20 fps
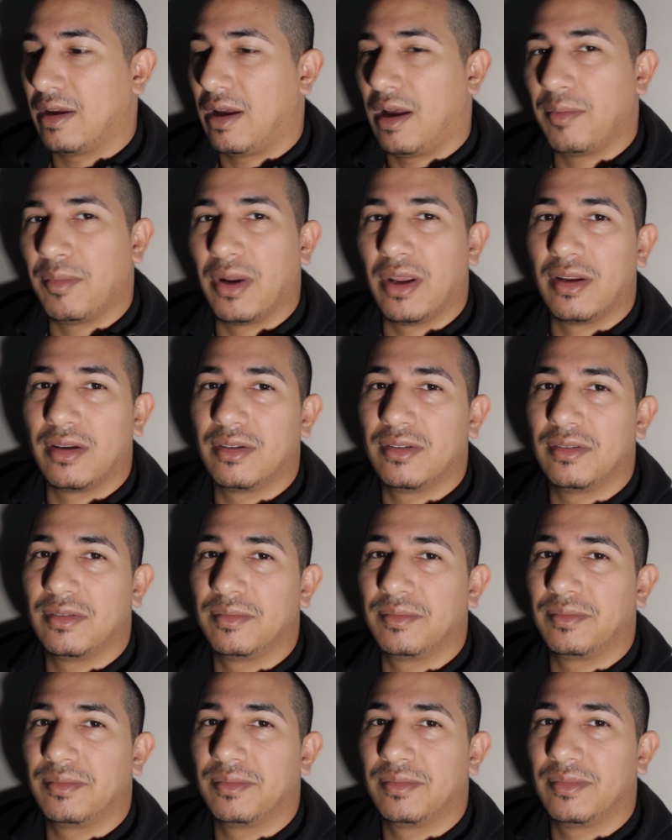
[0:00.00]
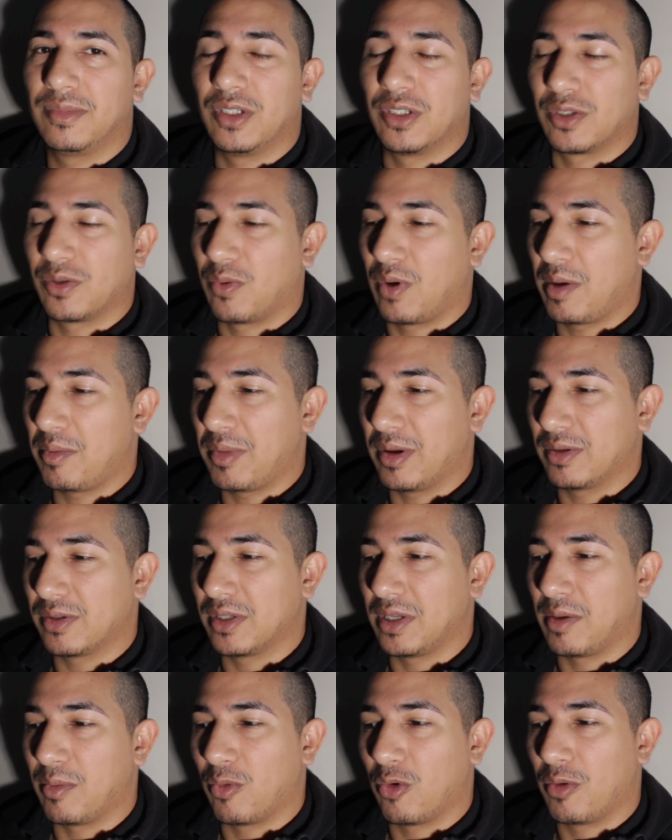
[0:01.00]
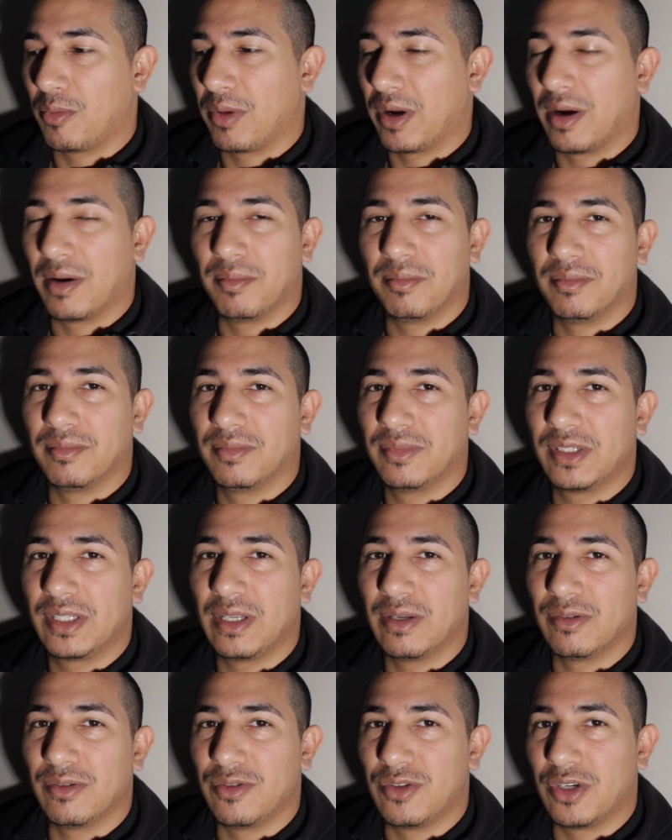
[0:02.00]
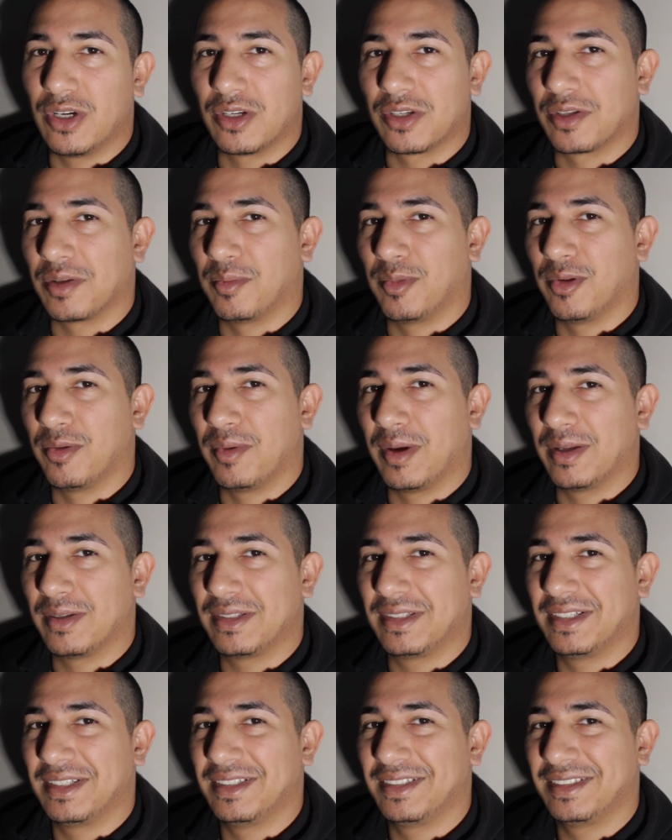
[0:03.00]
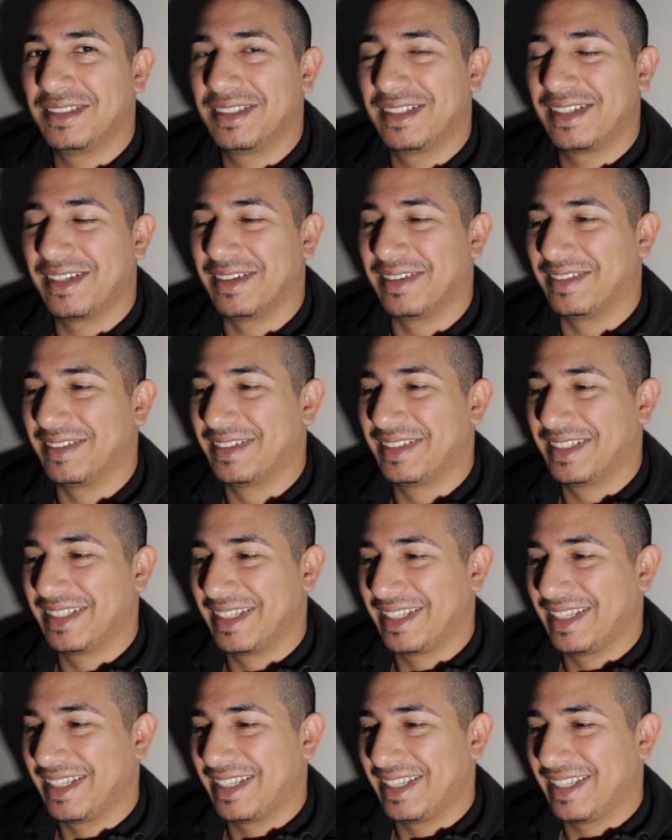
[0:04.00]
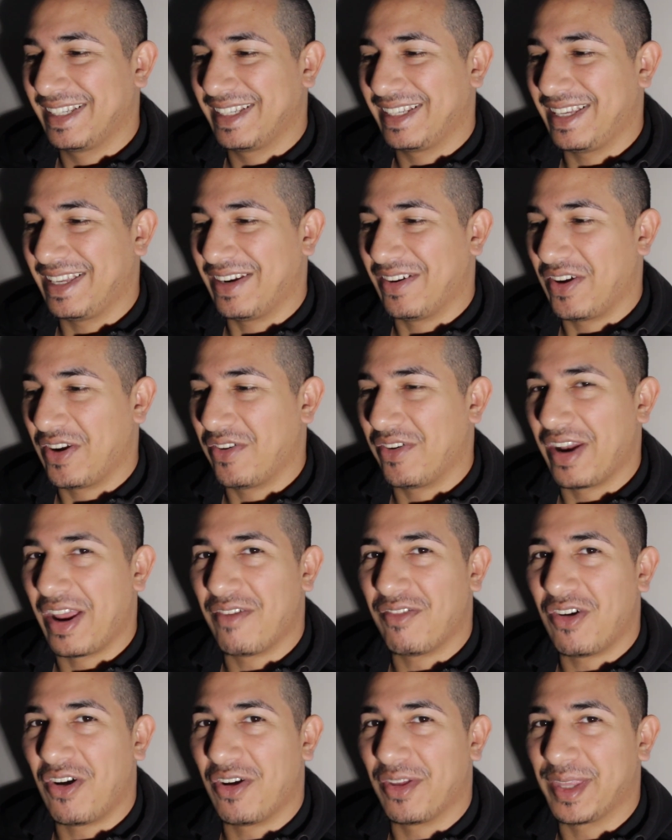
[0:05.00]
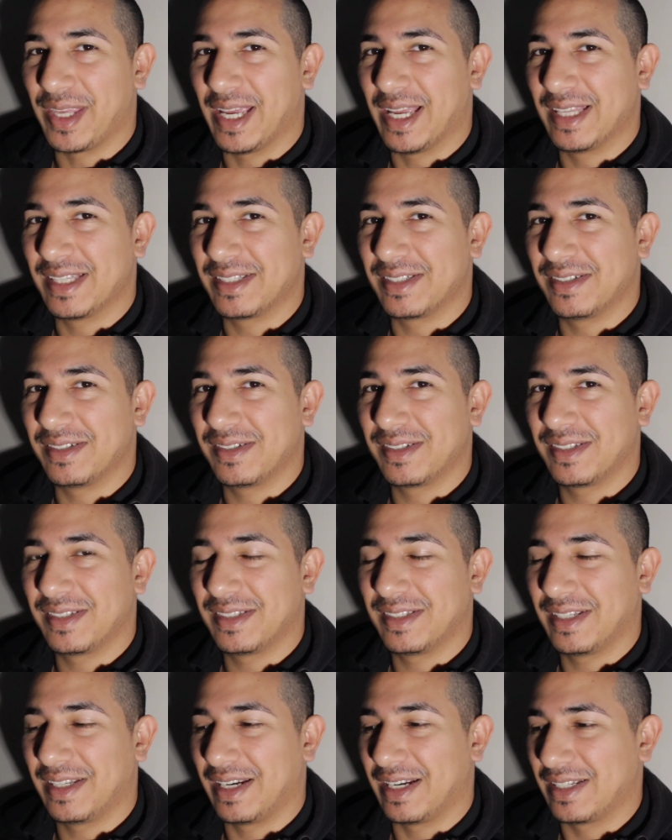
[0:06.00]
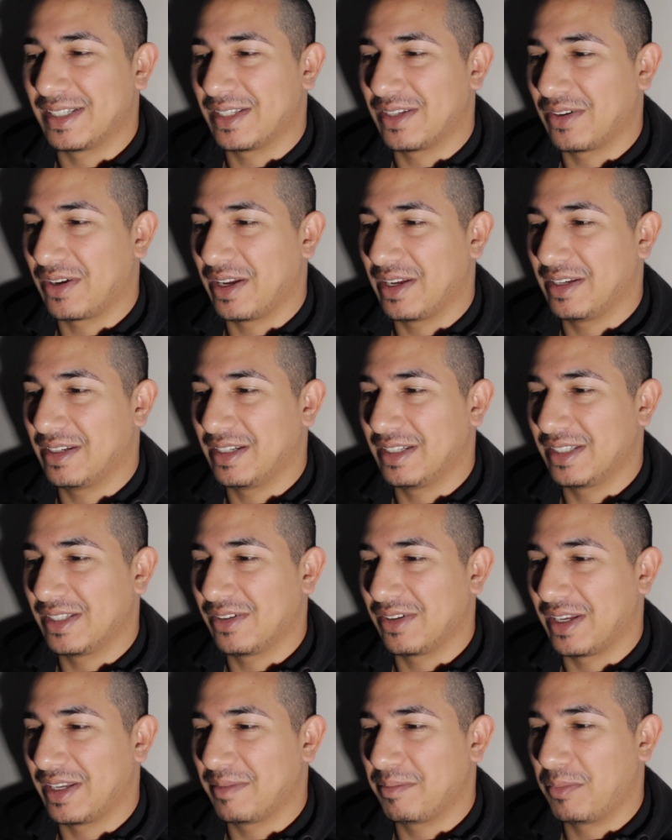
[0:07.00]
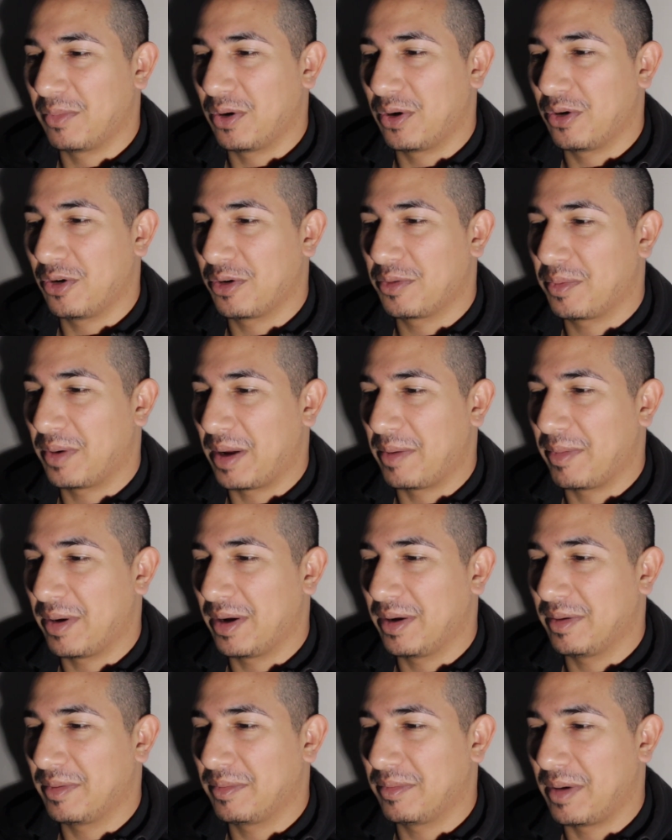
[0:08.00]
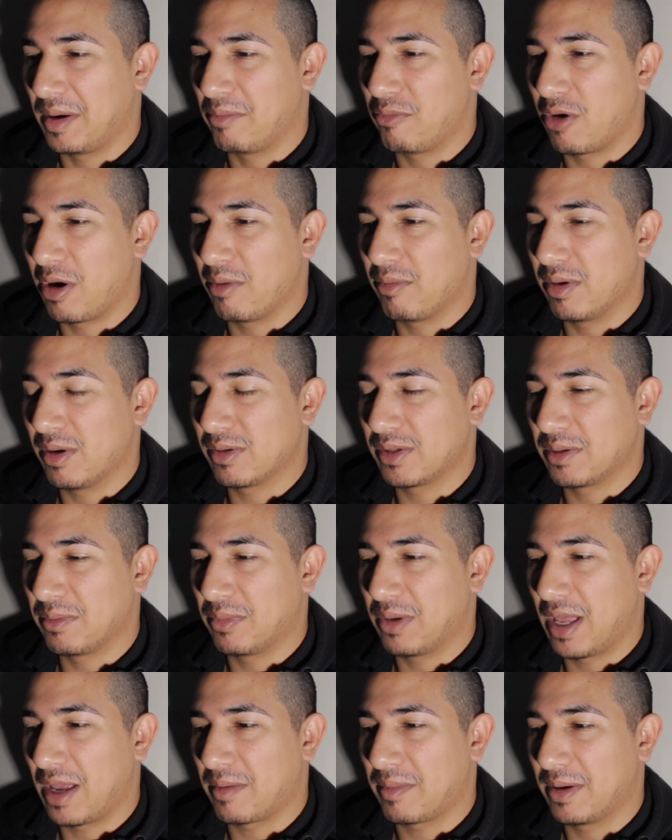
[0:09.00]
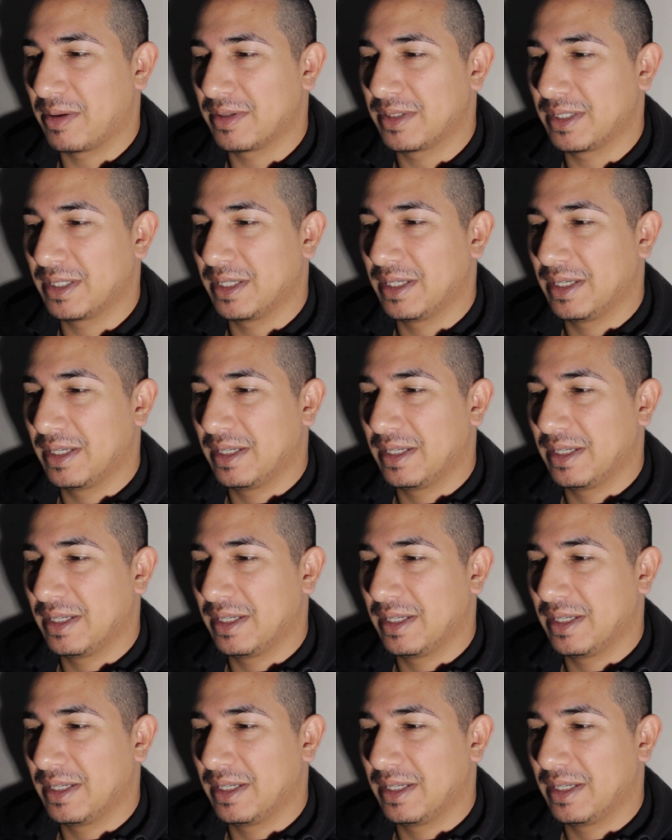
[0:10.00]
I'm not just a white belt anymore, but I'm still just a blue belt. So, you know, I don't have all the answers. And I still get murdered by my brown belts and black belts.